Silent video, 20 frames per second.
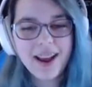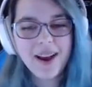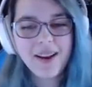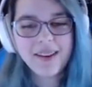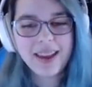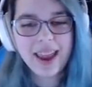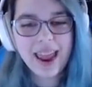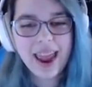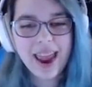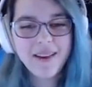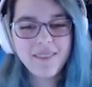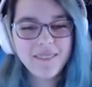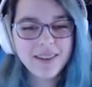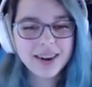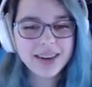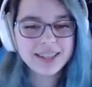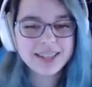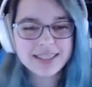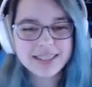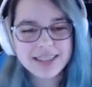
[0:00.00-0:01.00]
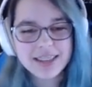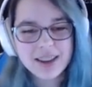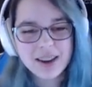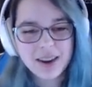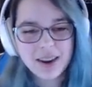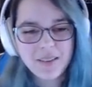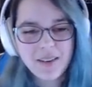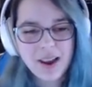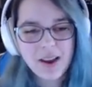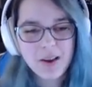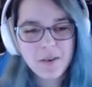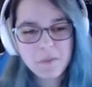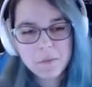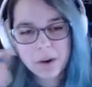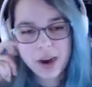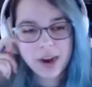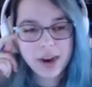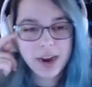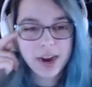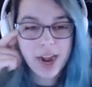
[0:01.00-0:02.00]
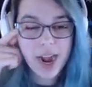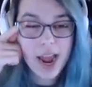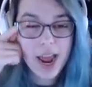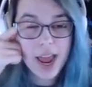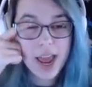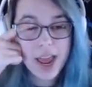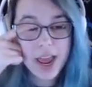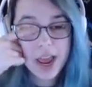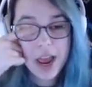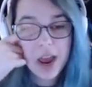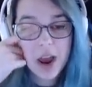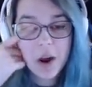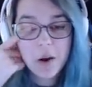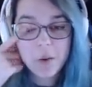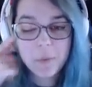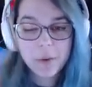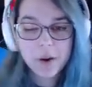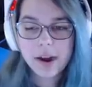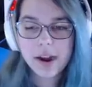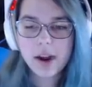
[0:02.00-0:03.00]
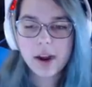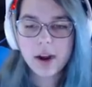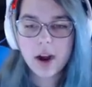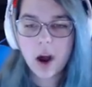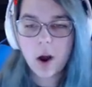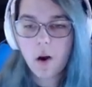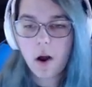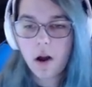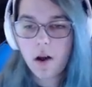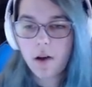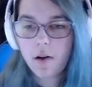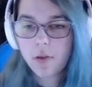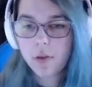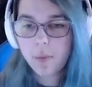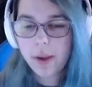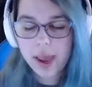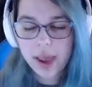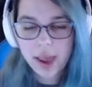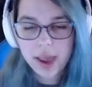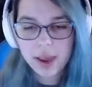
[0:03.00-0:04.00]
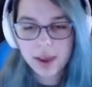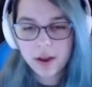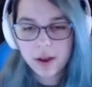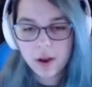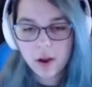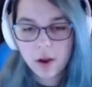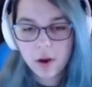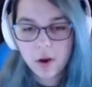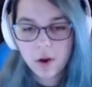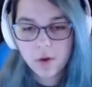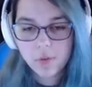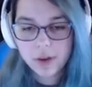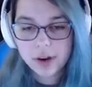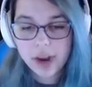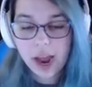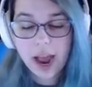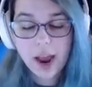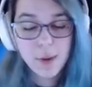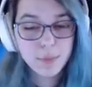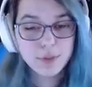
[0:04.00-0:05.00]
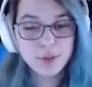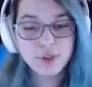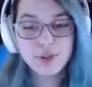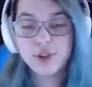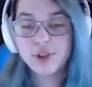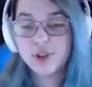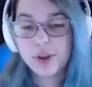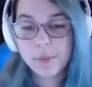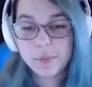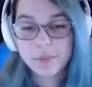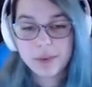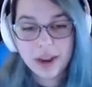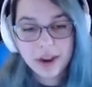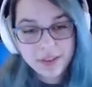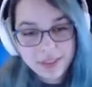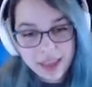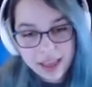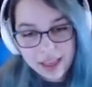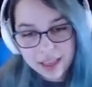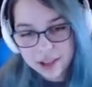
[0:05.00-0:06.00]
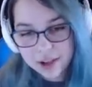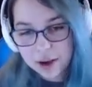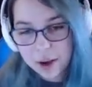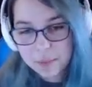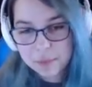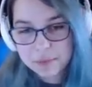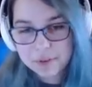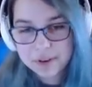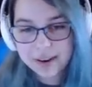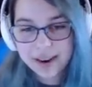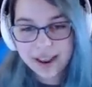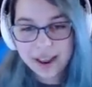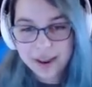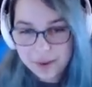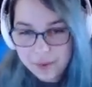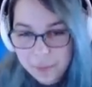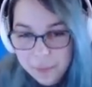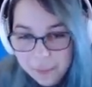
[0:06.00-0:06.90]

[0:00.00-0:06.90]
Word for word: Okay, we're just. You know what? We're gonna go all the way over. I almost just jumped out of the helicopter again.